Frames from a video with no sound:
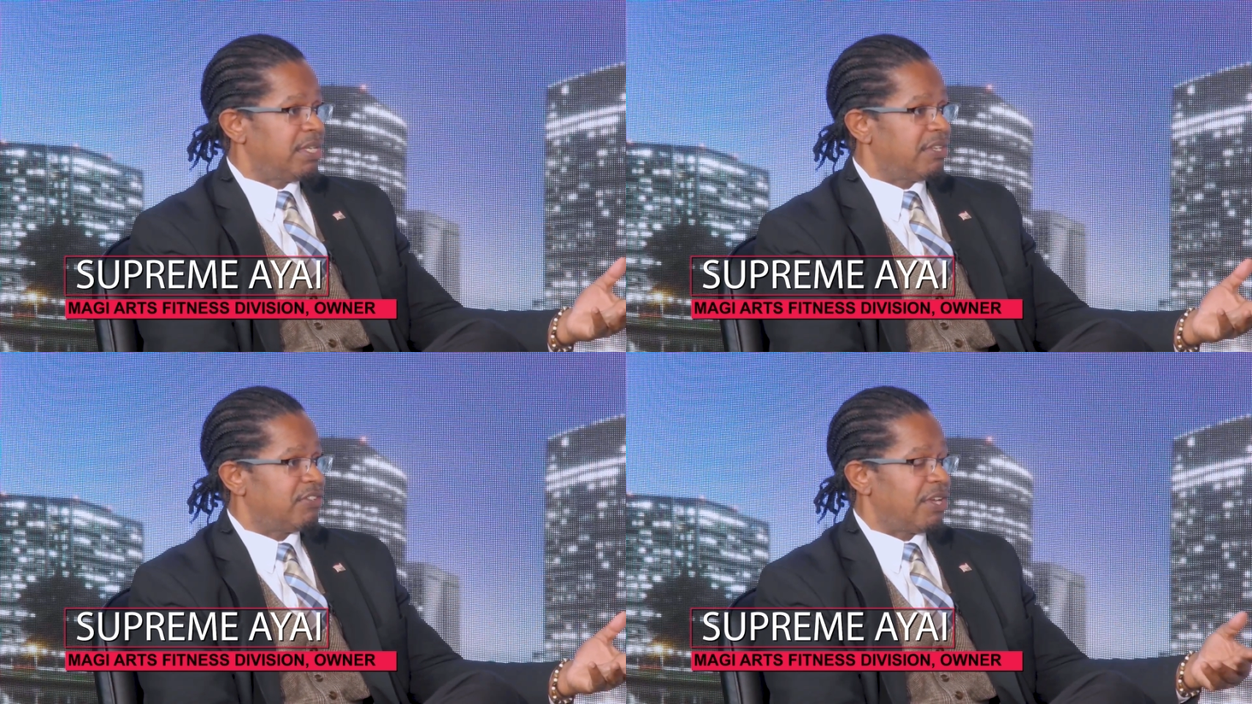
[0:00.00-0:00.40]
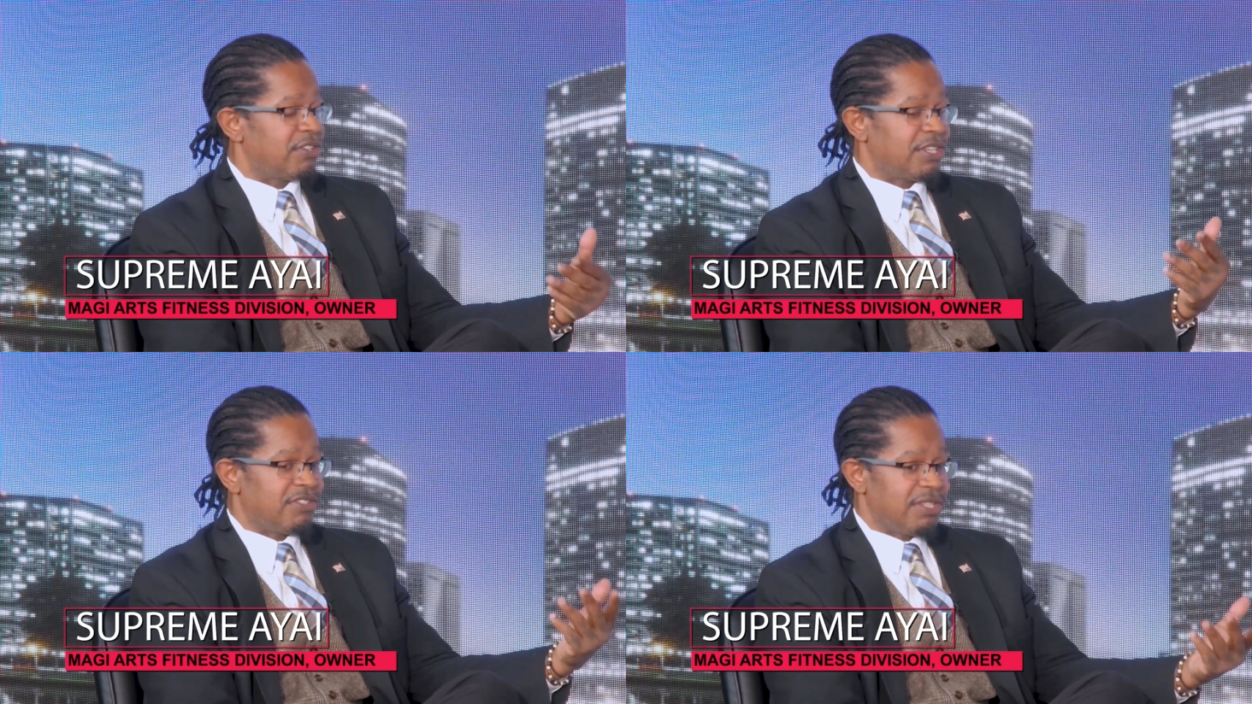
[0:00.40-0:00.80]
Because
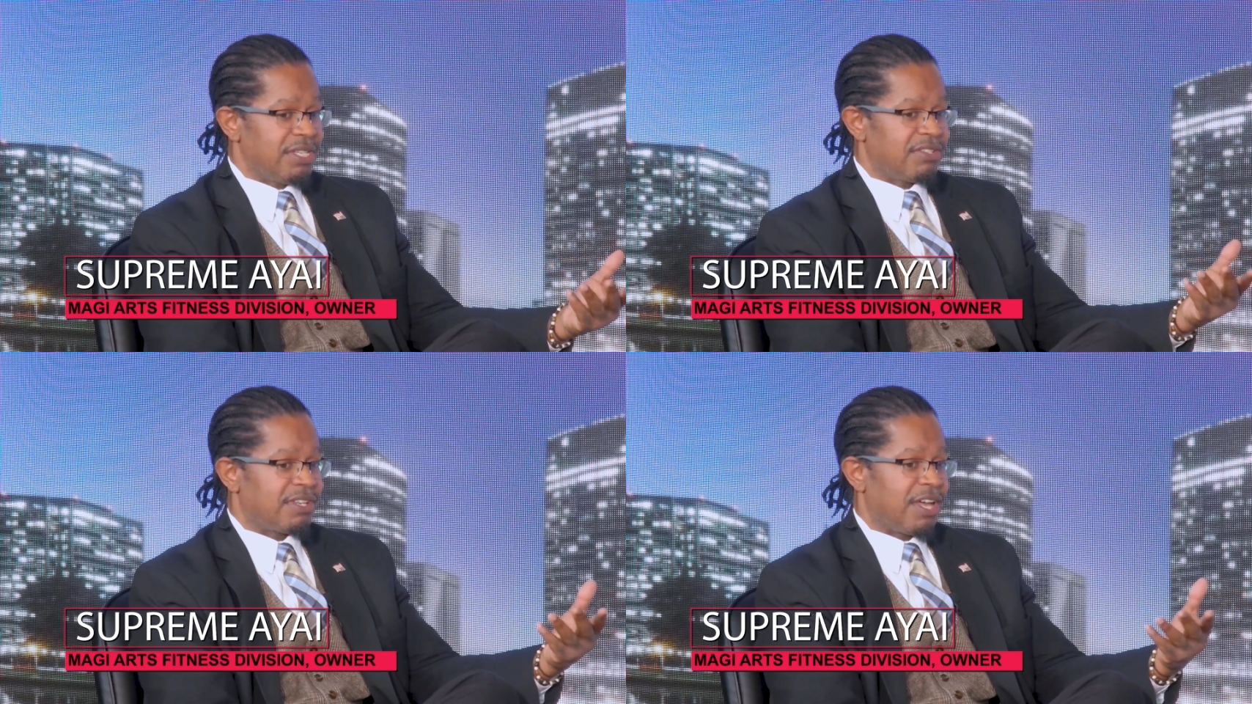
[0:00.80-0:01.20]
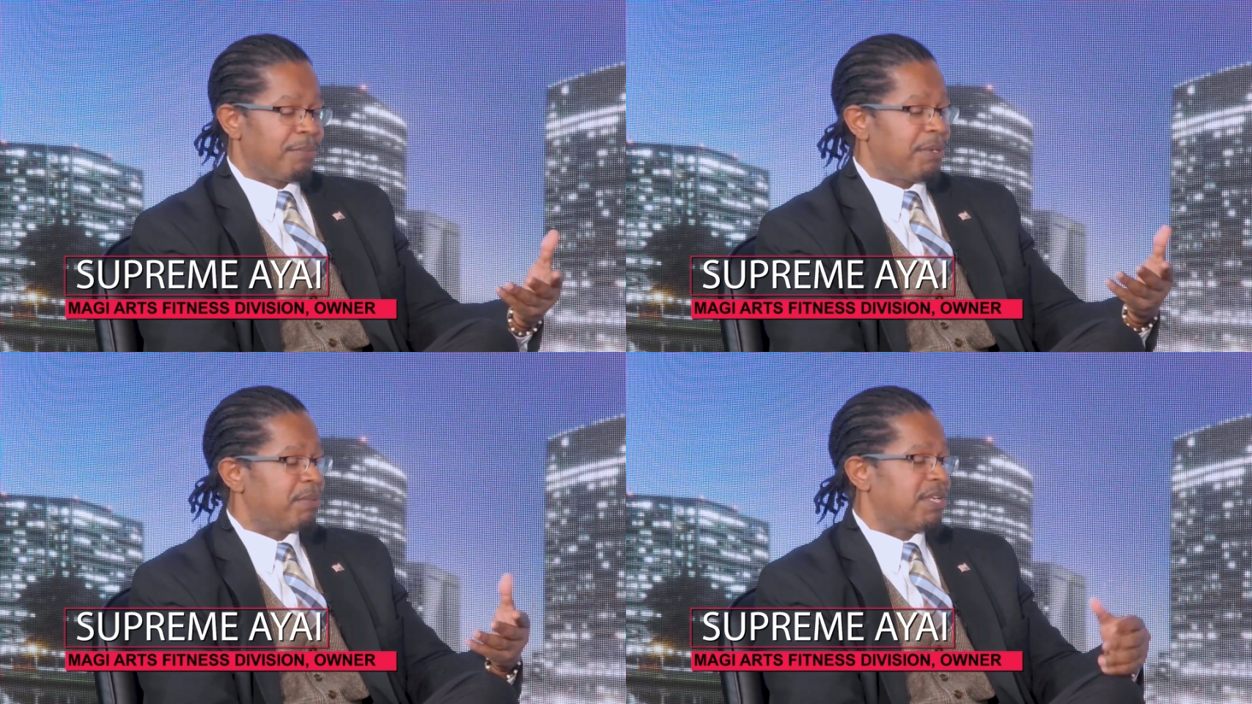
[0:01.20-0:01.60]
as you can see, it's a lot
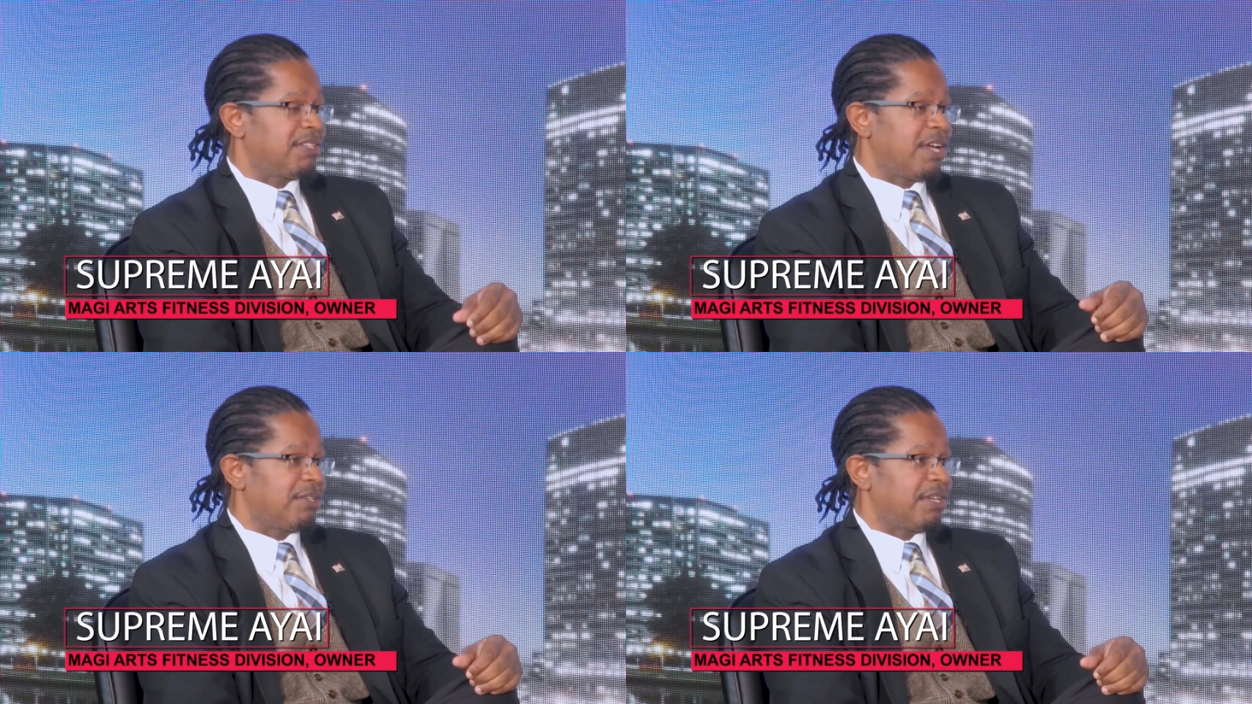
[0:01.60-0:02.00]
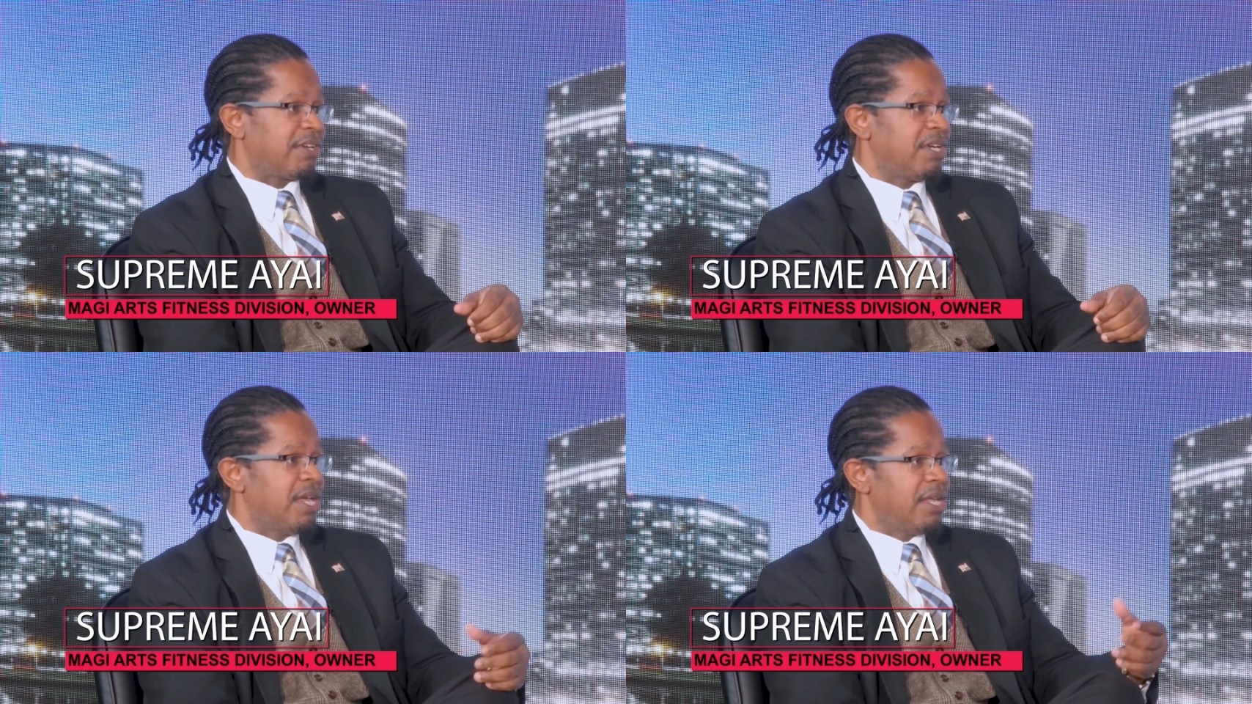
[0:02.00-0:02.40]
of people that's out there.